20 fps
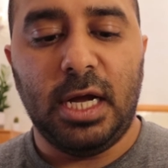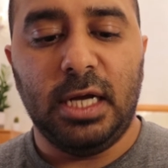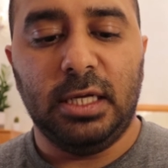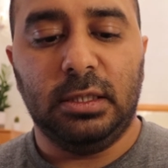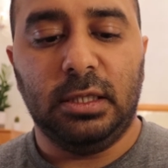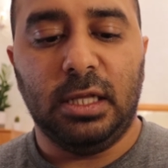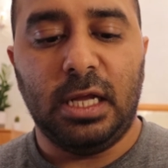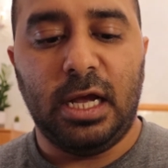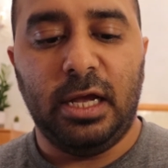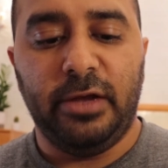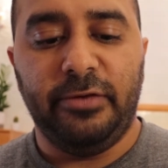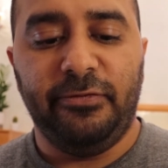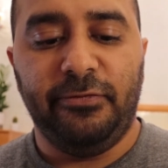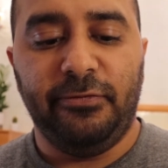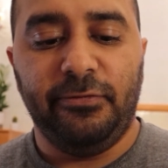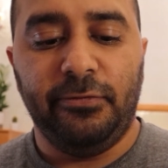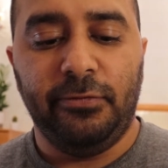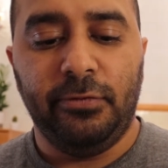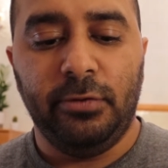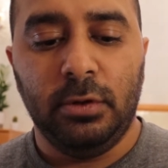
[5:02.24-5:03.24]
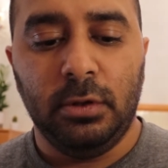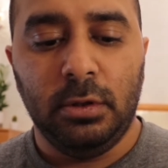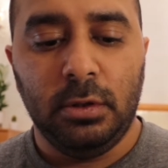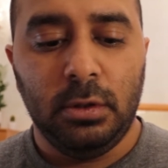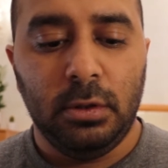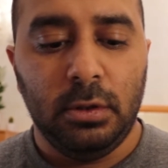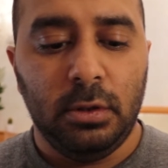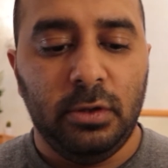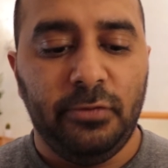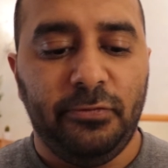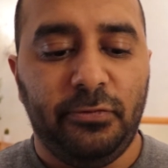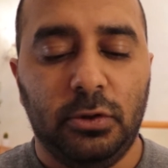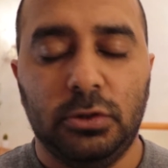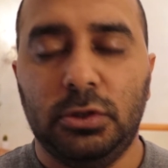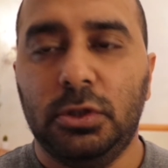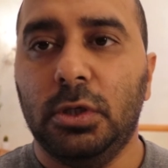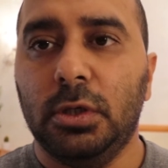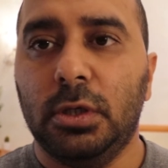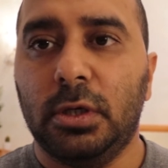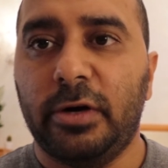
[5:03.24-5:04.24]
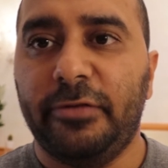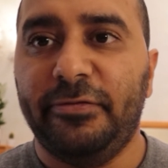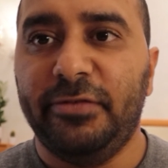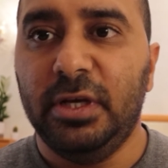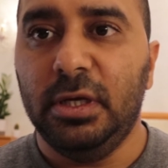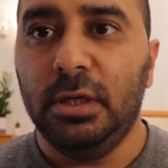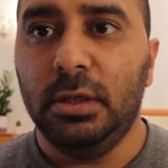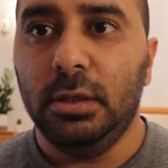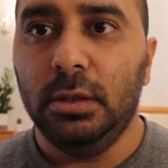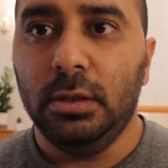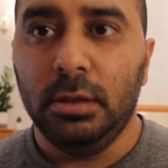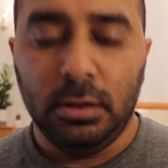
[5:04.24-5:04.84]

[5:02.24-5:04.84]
nightlife photography,